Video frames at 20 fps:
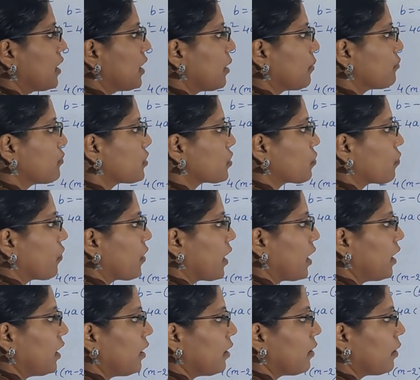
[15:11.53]
m
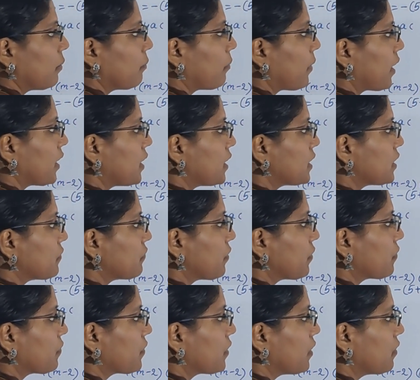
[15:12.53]
square minus
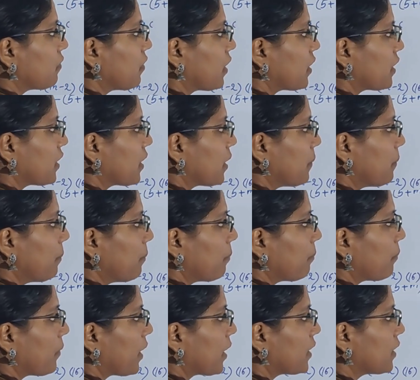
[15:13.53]
51m
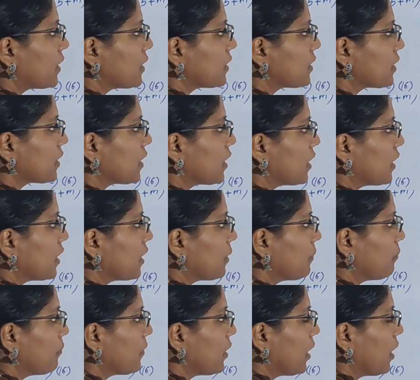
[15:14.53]
minus
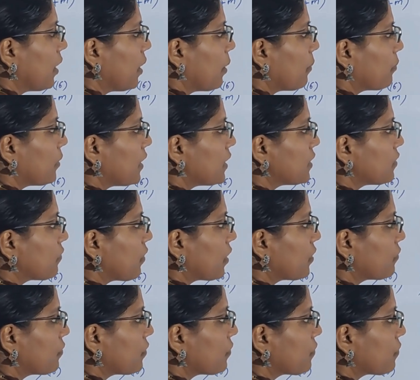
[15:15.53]
3m plus
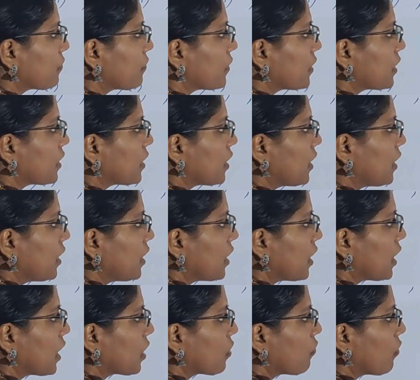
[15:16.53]
153
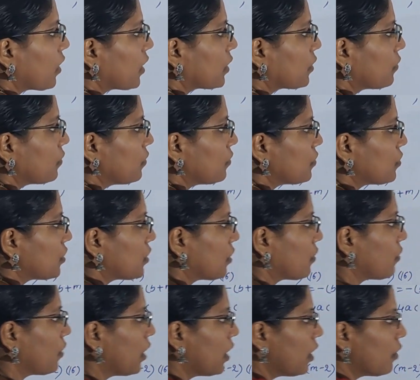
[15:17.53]
equal to
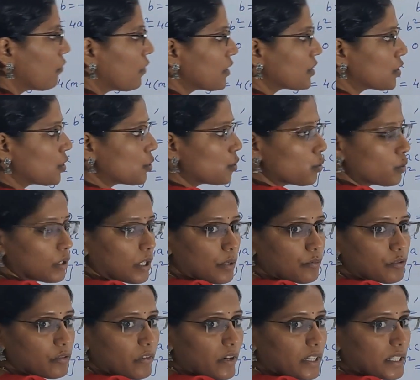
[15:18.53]
0. First two
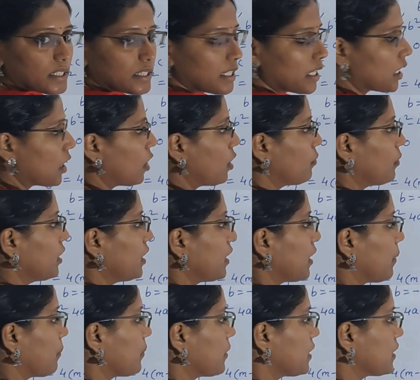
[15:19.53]
terms, what is the common?
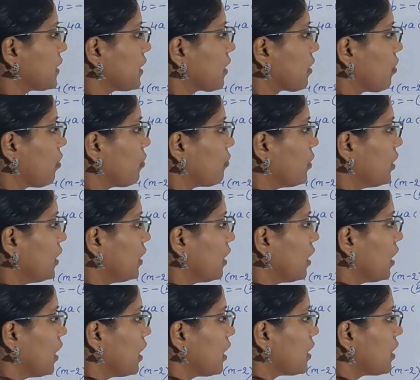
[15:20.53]
M is the common,
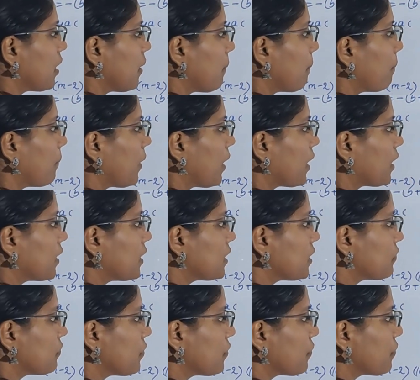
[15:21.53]
m
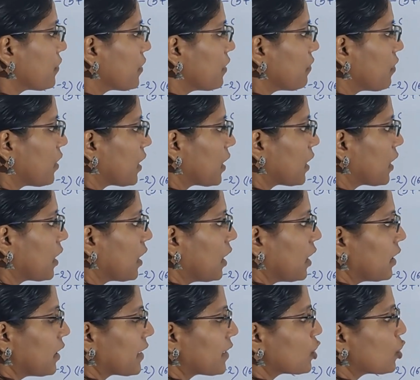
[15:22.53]
minus 51.
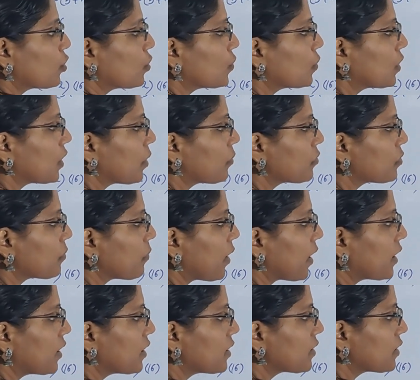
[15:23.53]
Next two terms,
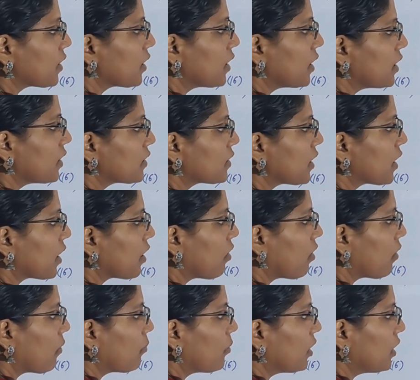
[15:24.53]
minus 3 is the
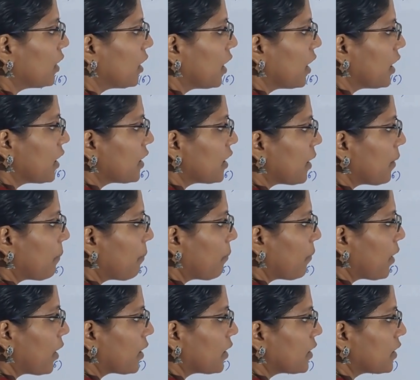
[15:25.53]
common, m
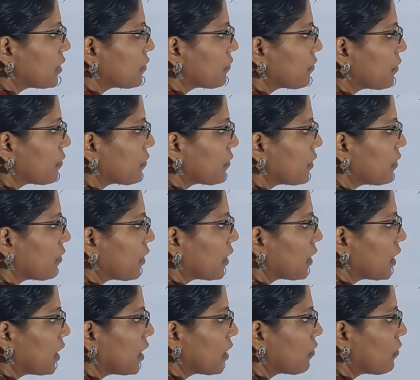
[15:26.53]
minus
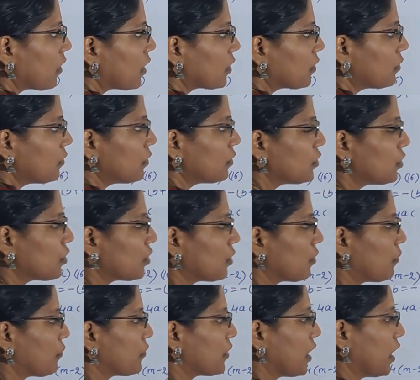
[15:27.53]
51 equal to
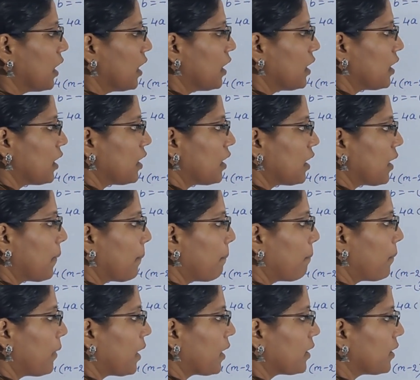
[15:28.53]
0. Here
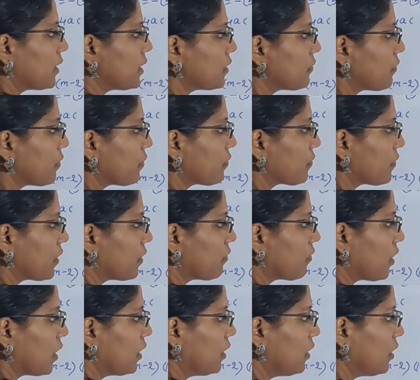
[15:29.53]
m minus
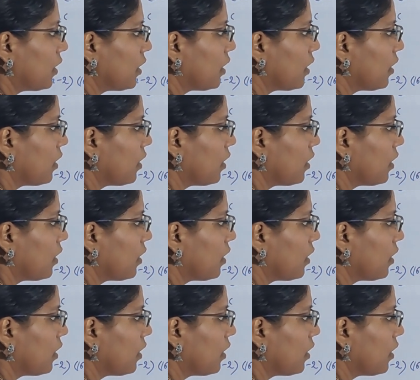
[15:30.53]
51,